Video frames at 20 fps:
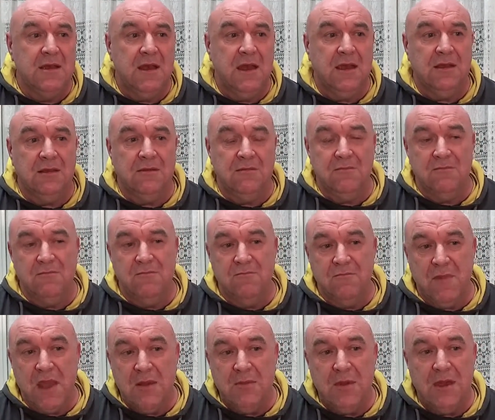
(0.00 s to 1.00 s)
and
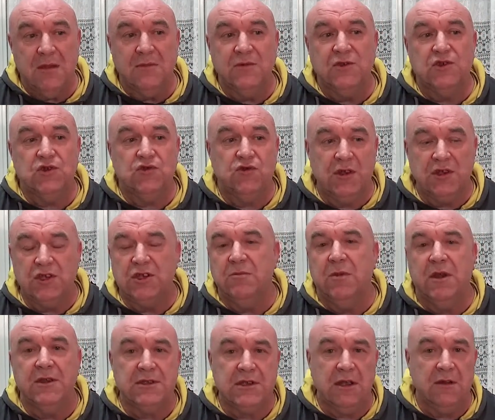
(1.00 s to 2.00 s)
maybe I'm stretching
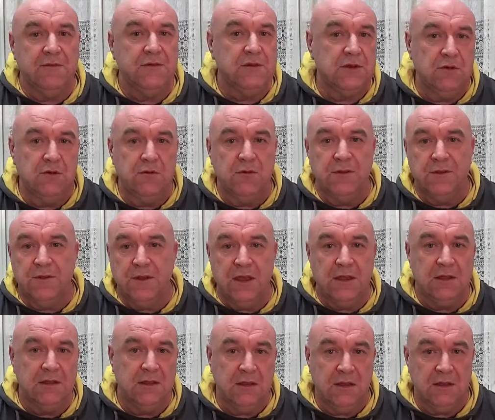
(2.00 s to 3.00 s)
myself too
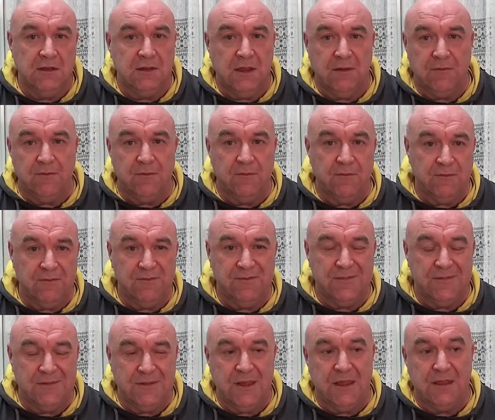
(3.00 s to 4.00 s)
thin in different
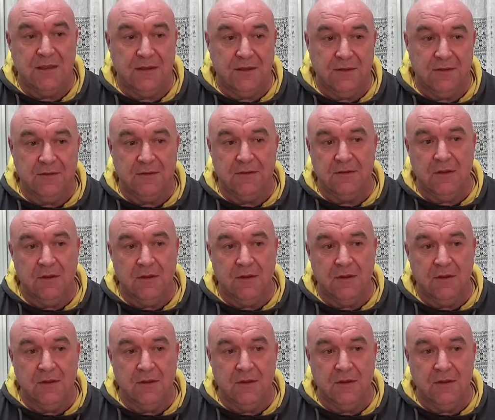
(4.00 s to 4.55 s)
things,